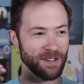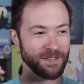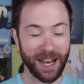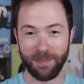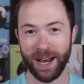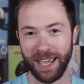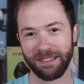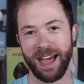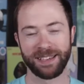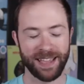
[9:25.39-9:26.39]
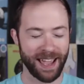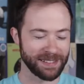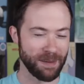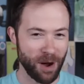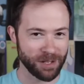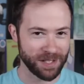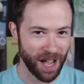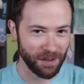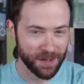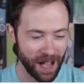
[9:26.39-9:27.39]
If anybody likes ASMR
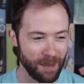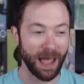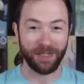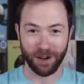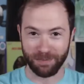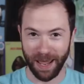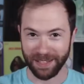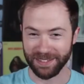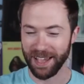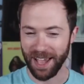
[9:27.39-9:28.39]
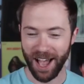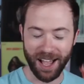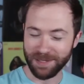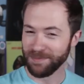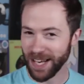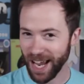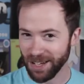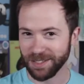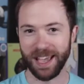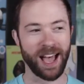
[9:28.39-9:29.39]
stuffs, Heather makes awesome
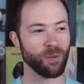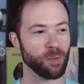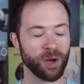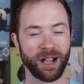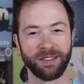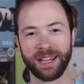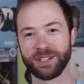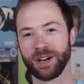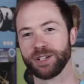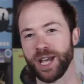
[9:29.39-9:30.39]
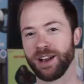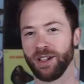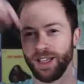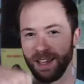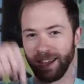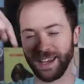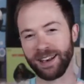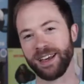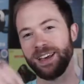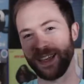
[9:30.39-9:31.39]
videos. We'll put a link to her channel
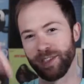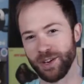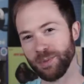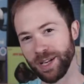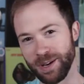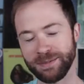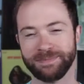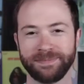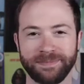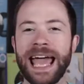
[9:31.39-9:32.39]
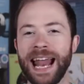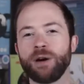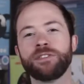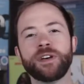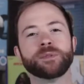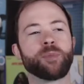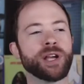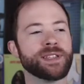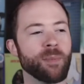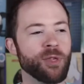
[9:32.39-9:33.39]
in the doobly-doo. Cat Owl Films
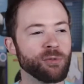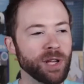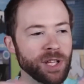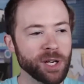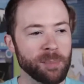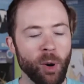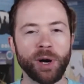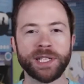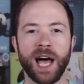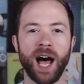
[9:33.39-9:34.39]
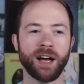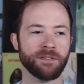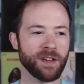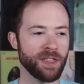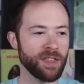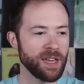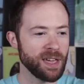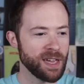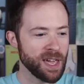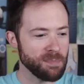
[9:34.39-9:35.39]
brings up the really good point of
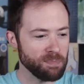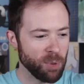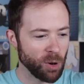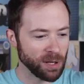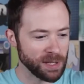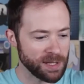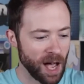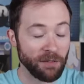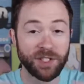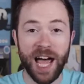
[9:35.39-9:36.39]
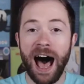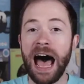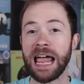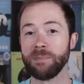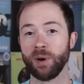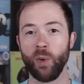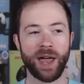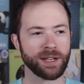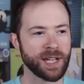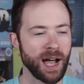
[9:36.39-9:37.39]
the importance of time
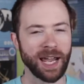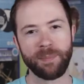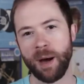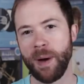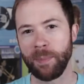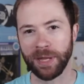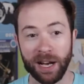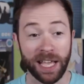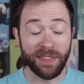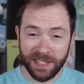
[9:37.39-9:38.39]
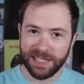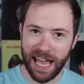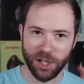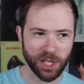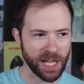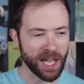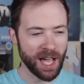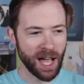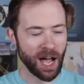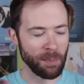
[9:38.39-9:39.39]
when talking about popularity. And this is actually
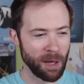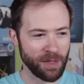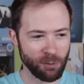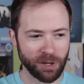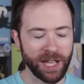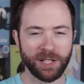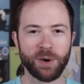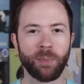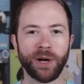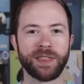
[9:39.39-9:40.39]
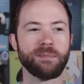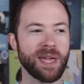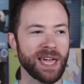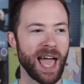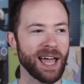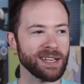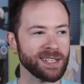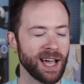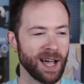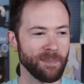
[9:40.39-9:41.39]
related to a point that me
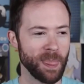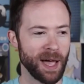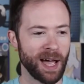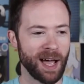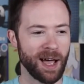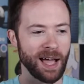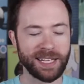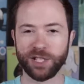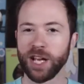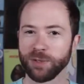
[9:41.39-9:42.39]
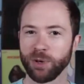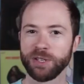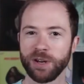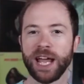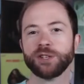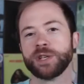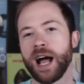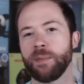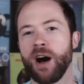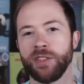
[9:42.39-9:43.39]
and Idea Channel's producer Andrew
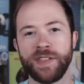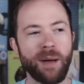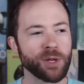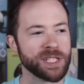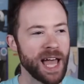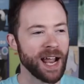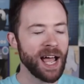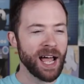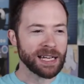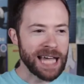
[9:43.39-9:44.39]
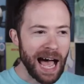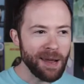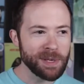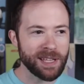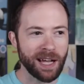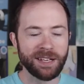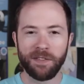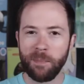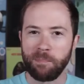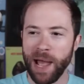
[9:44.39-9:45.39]
talk about all the time, which is that time is kind
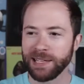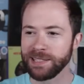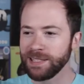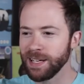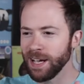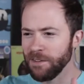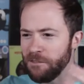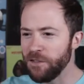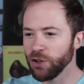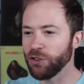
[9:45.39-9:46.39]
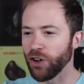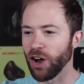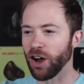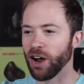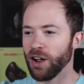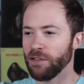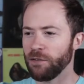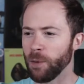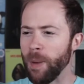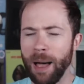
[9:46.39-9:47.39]
of the best filter
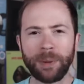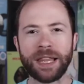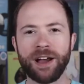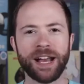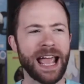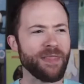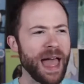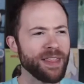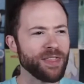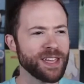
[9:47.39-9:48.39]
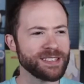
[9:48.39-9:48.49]
for popularity, and that